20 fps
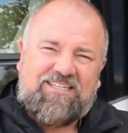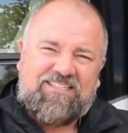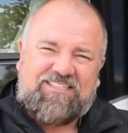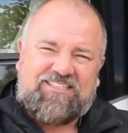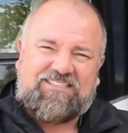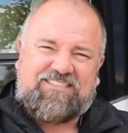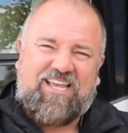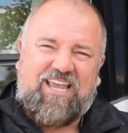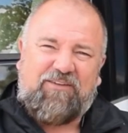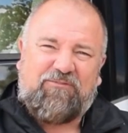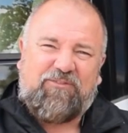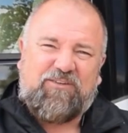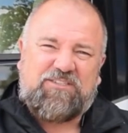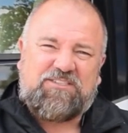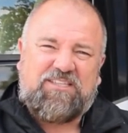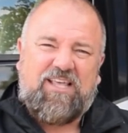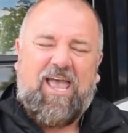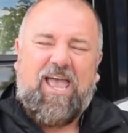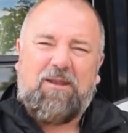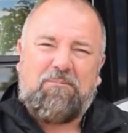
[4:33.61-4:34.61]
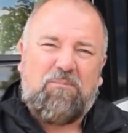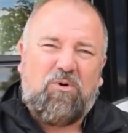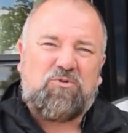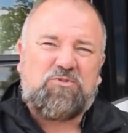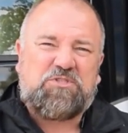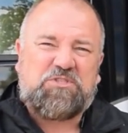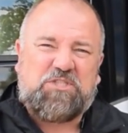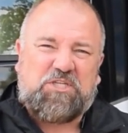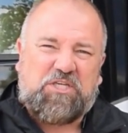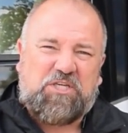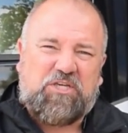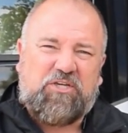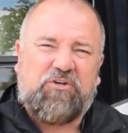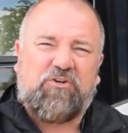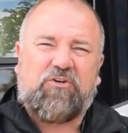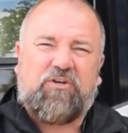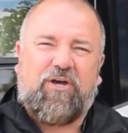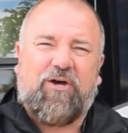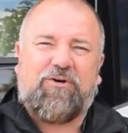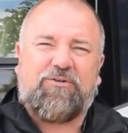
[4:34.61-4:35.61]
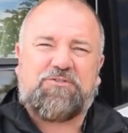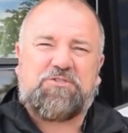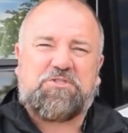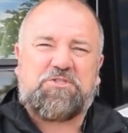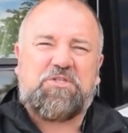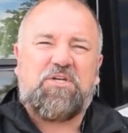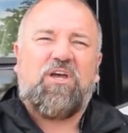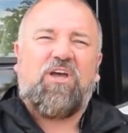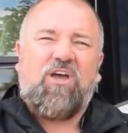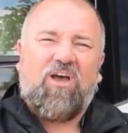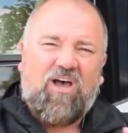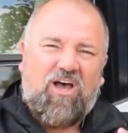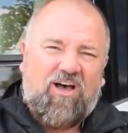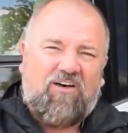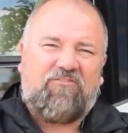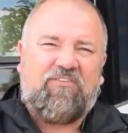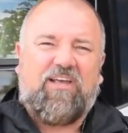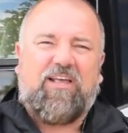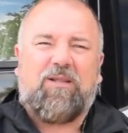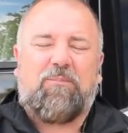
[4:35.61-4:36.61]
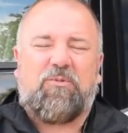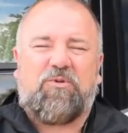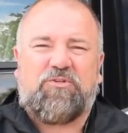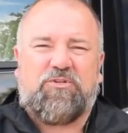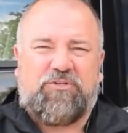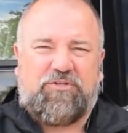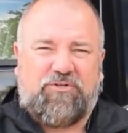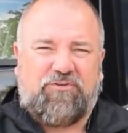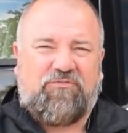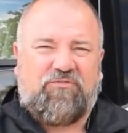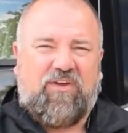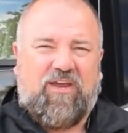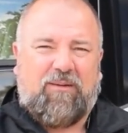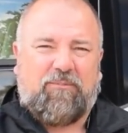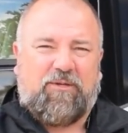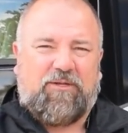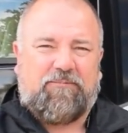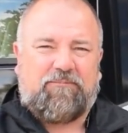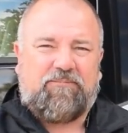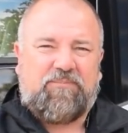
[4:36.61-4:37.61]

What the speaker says: safest, and most secure coach available to your family.